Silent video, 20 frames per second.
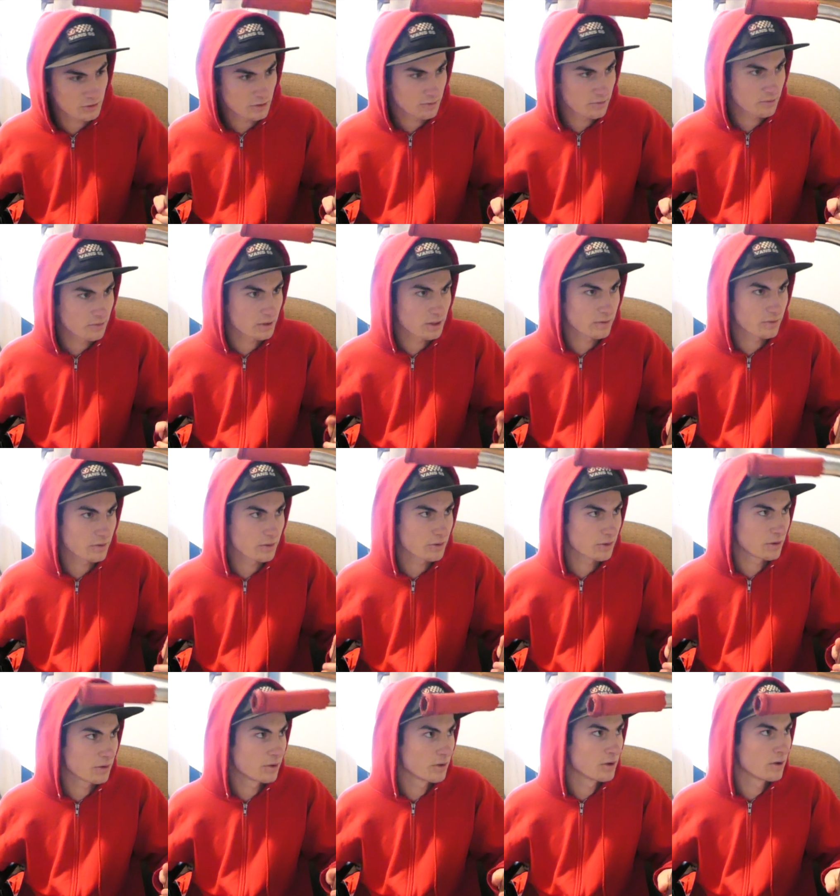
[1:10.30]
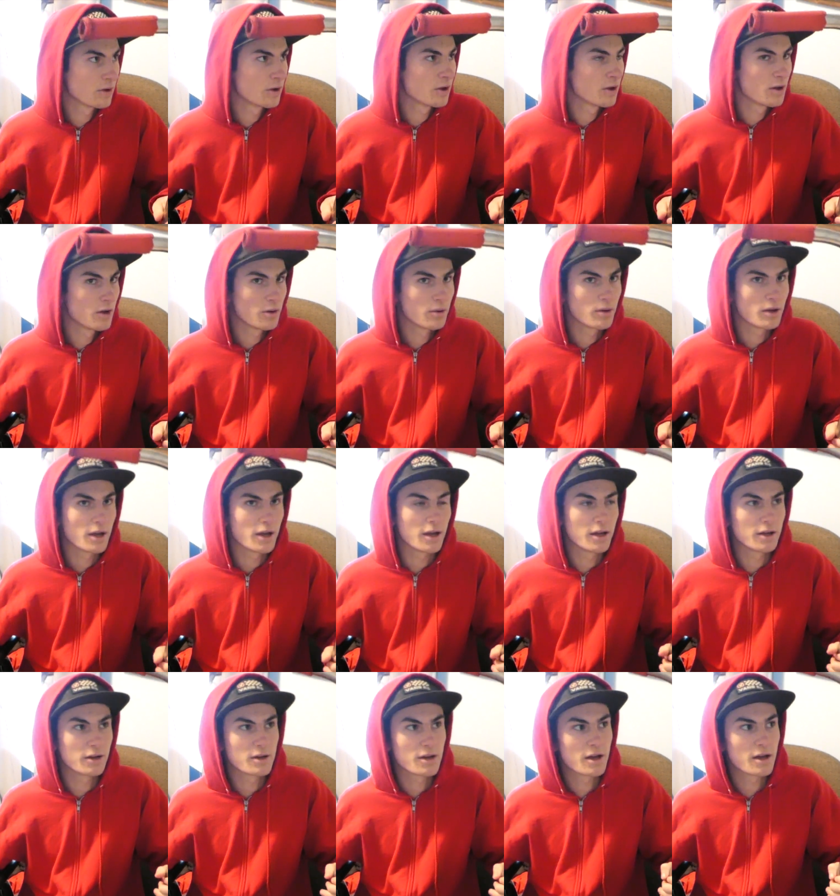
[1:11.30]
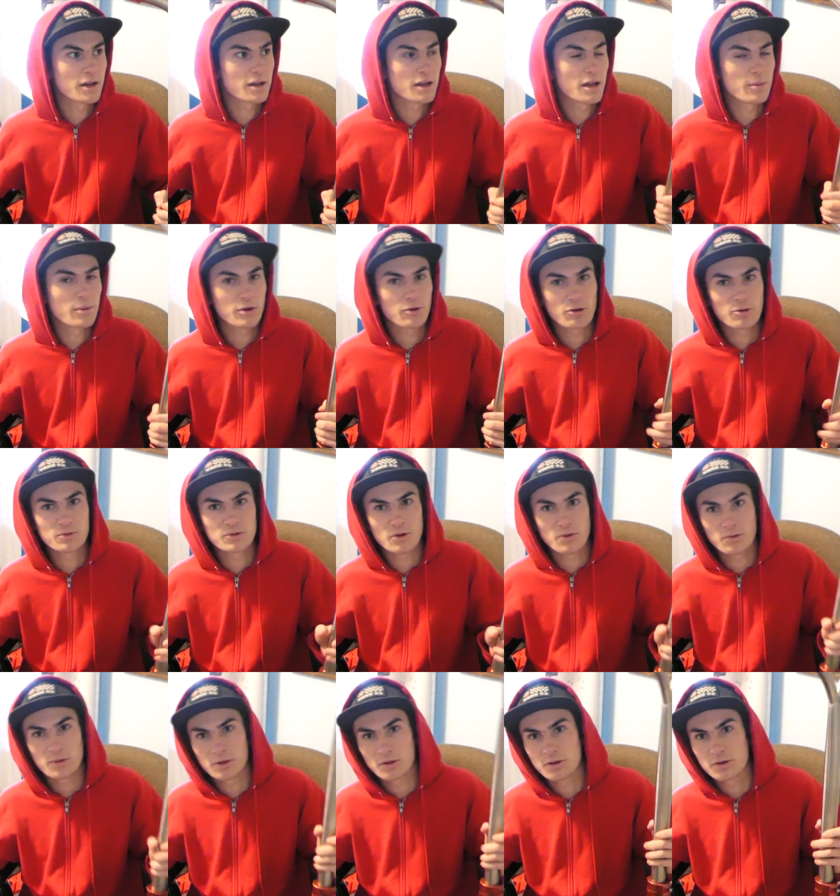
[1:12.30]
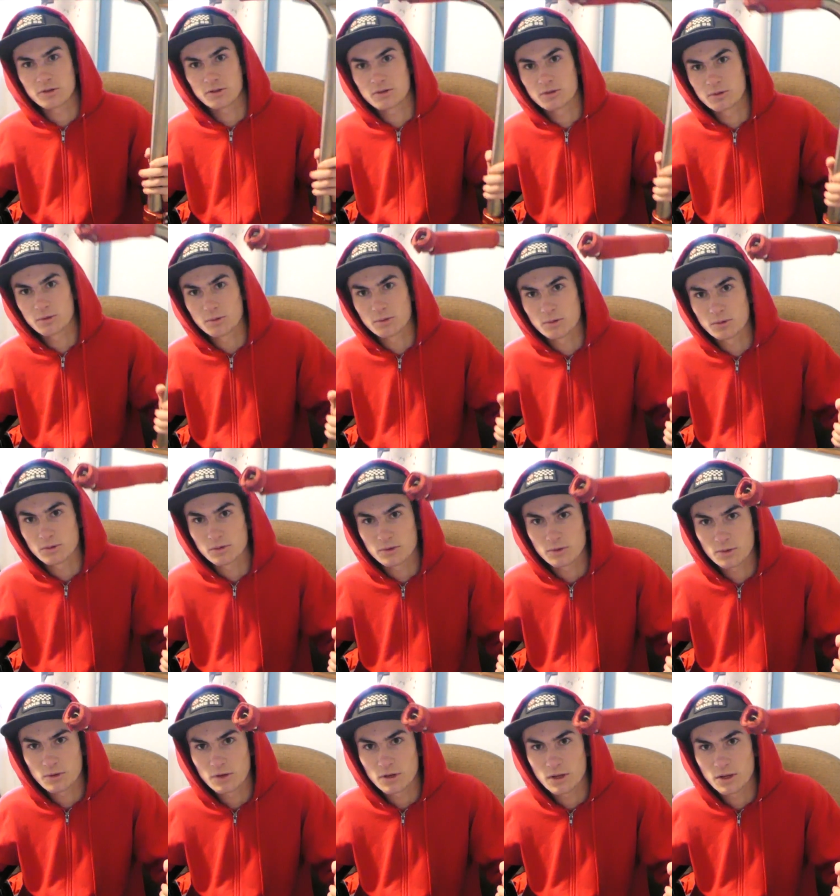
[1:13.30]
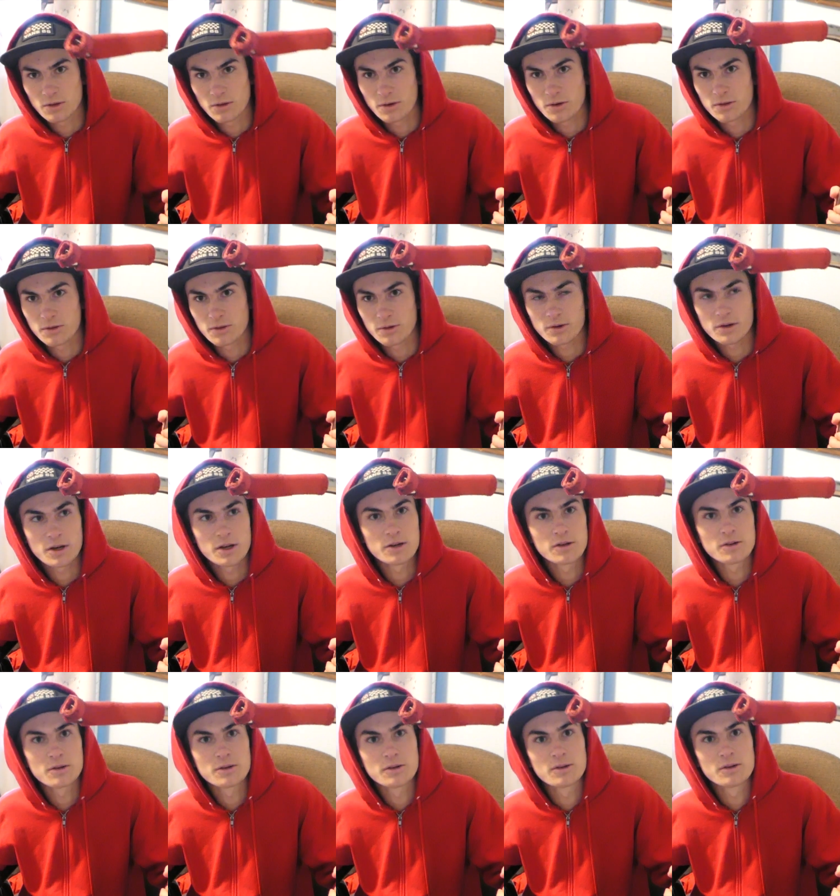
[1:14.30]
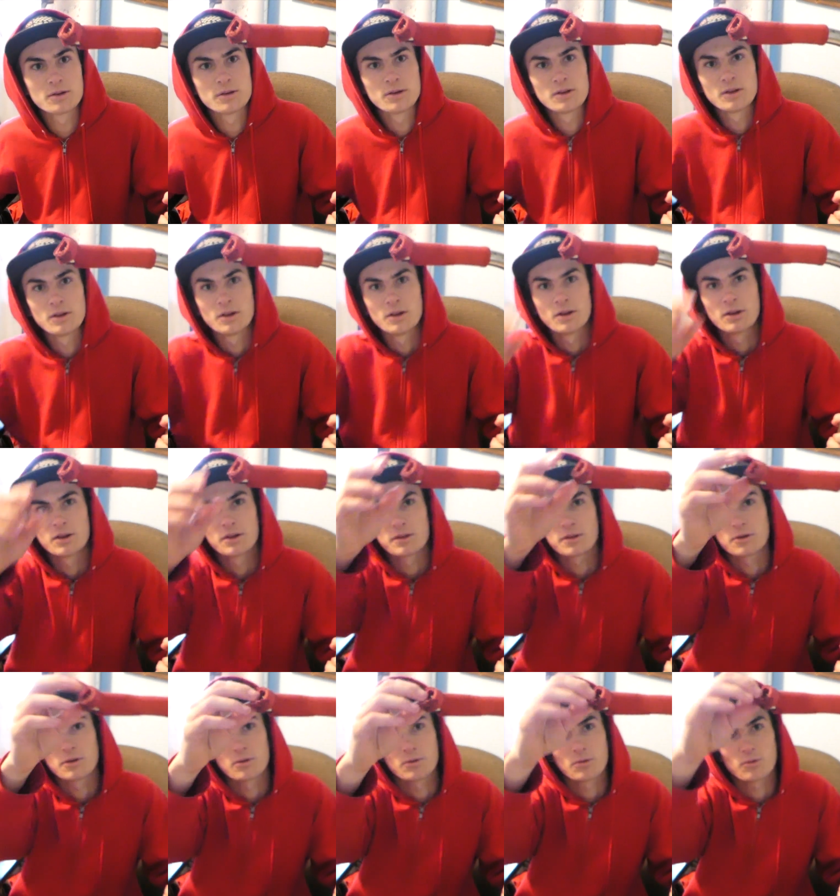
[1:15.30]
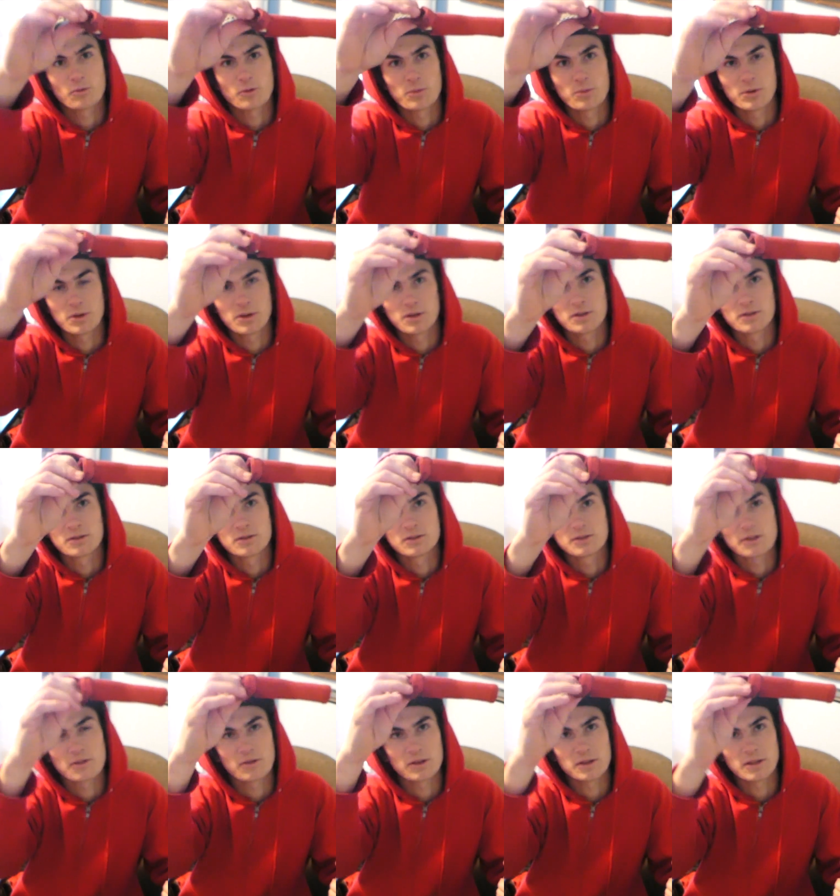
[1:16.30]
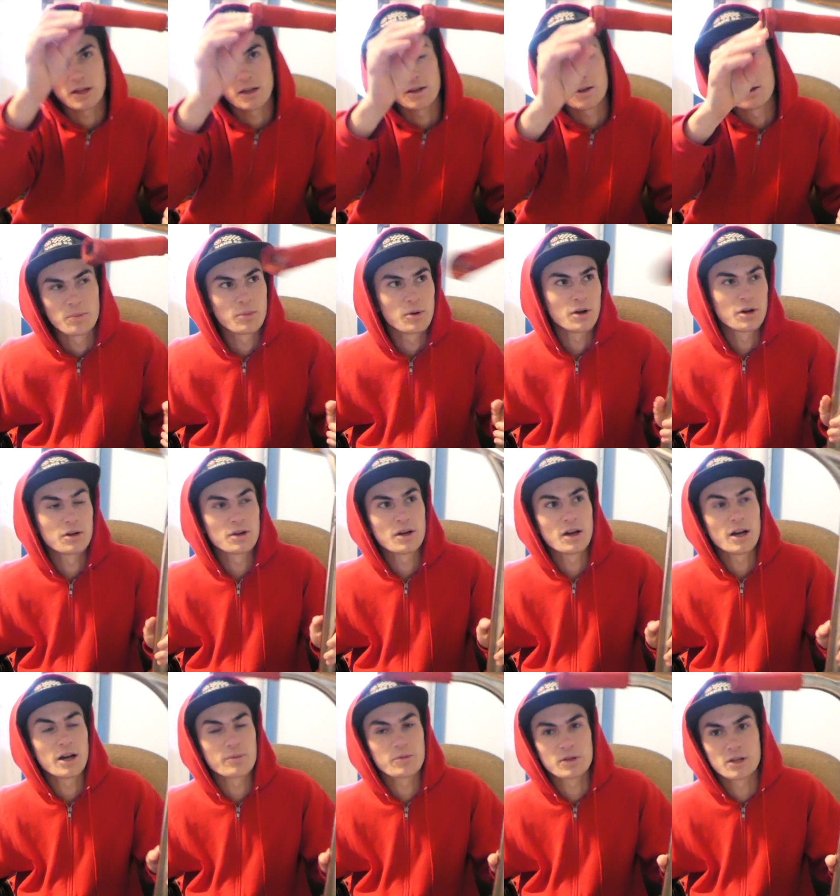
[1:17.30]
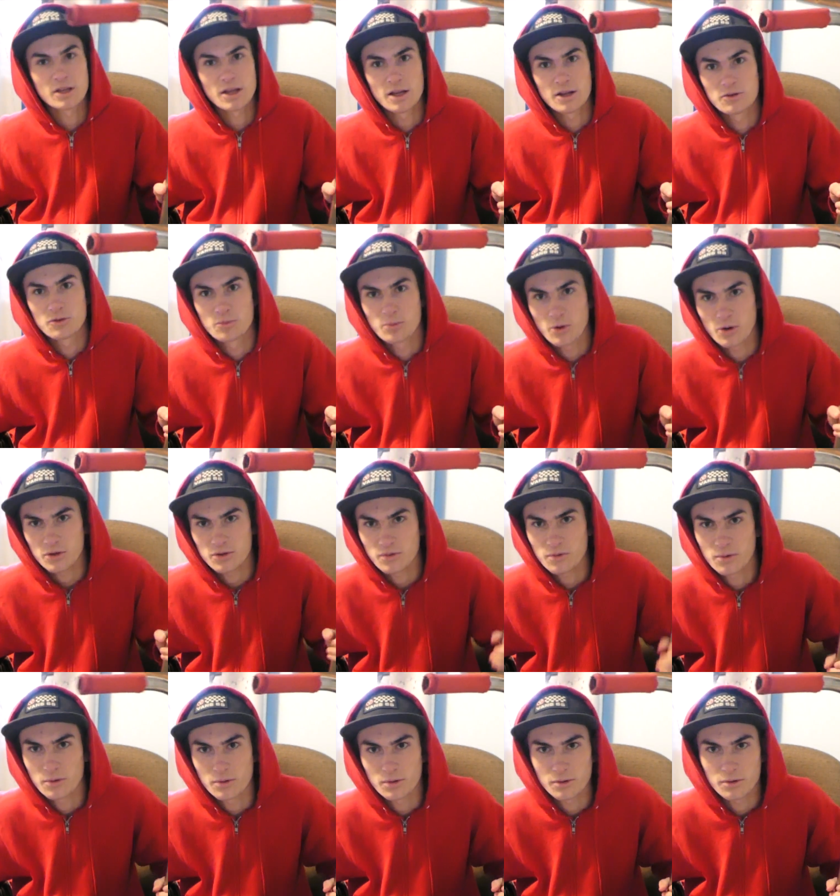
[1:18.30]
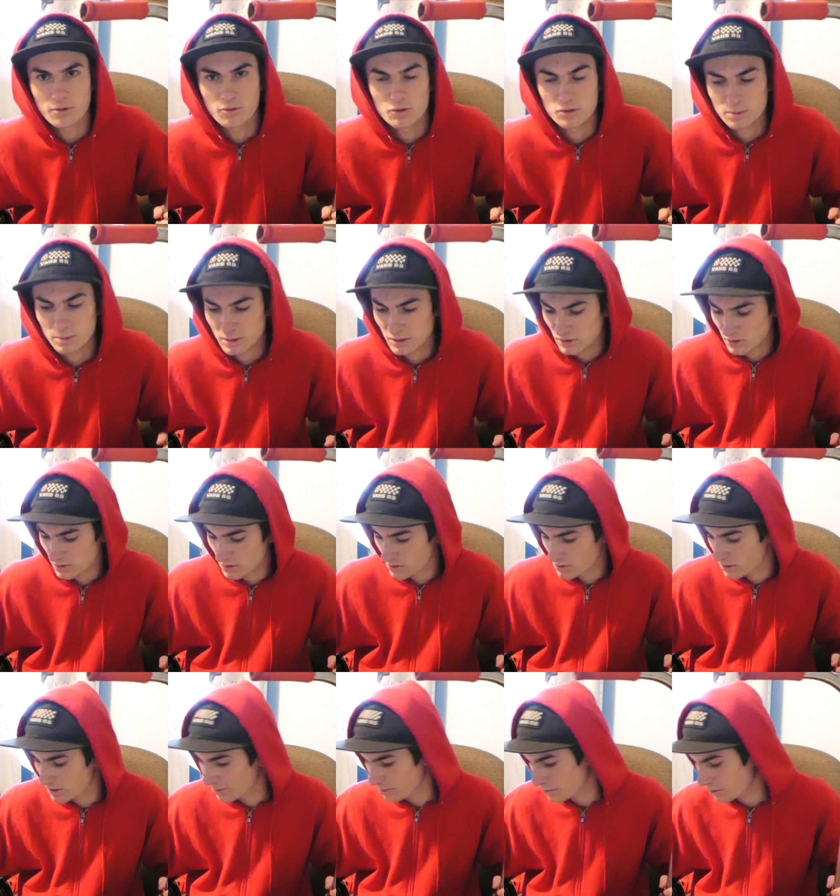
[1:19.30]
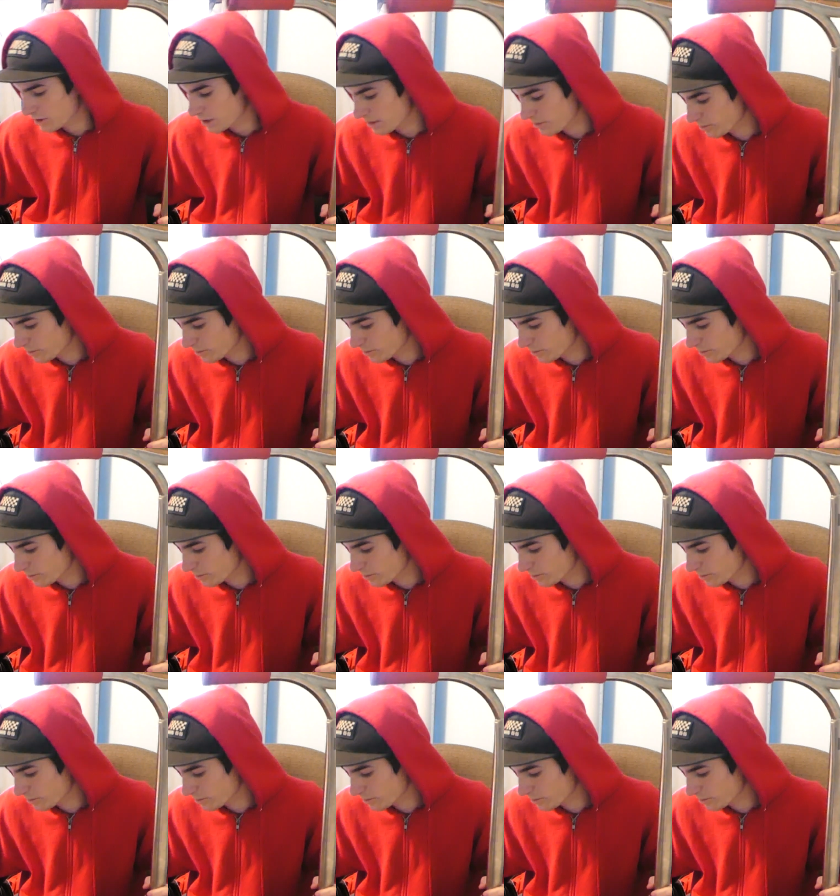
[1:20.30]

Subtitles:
off or whatever. And yeah, my grips aren't really looking too good either. They're kind of, ripping and stuff like that. But I'm gonna get new parts for Christmas, so I'm pretty happy